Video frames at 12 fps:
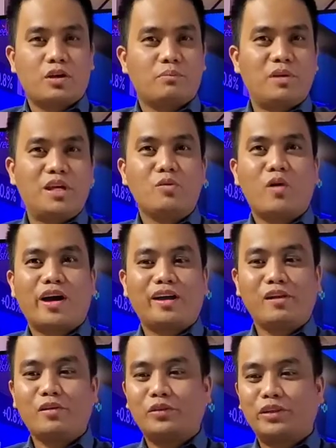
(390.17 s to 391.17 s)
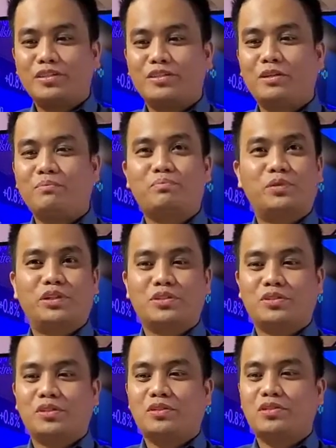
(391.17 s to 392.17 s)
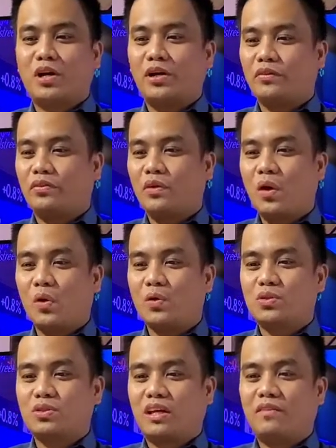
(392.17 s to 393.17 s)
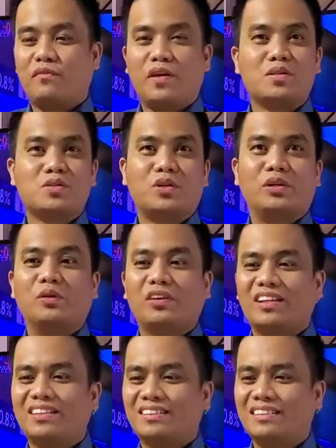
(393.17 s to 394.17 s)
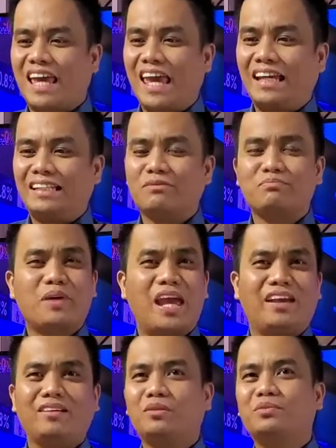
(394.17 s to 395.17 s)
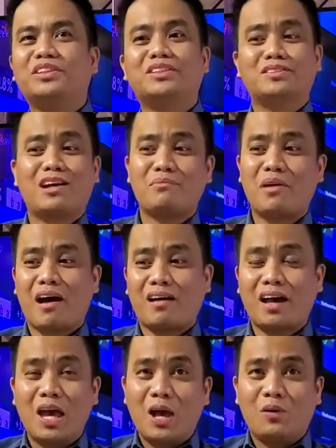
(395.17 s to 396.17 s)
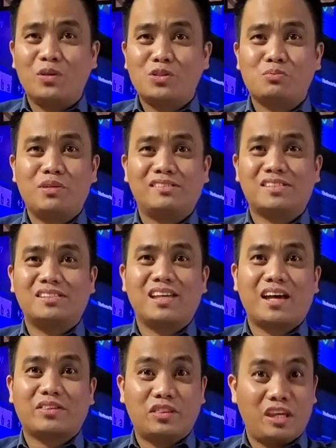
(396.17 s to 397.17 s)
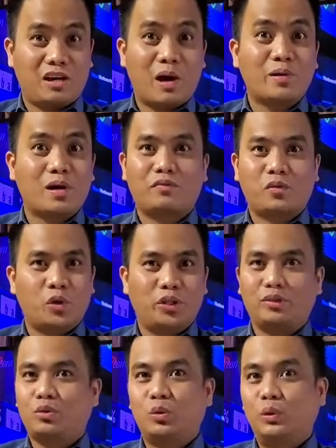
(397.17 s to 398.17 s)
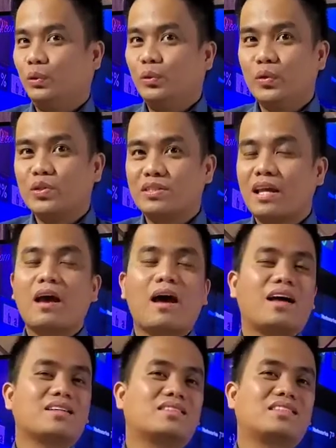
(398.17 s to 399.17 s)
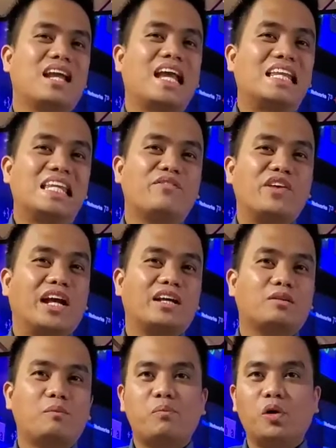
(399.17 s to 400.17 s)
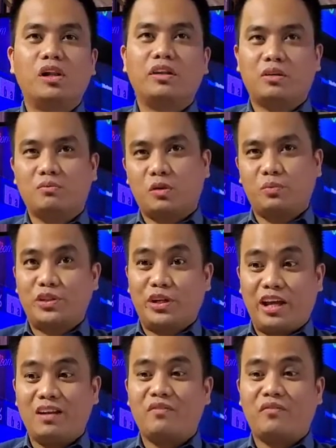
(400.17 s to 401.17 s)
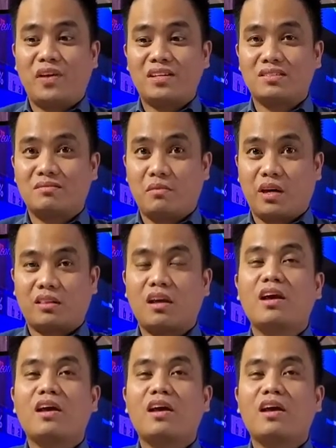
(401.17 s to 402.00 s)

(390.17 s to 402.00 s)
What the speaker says: Meanwhile, aggressive persons are those investors who can take the pain of their stomach, which means that they can afford to lose a significant volume of their investment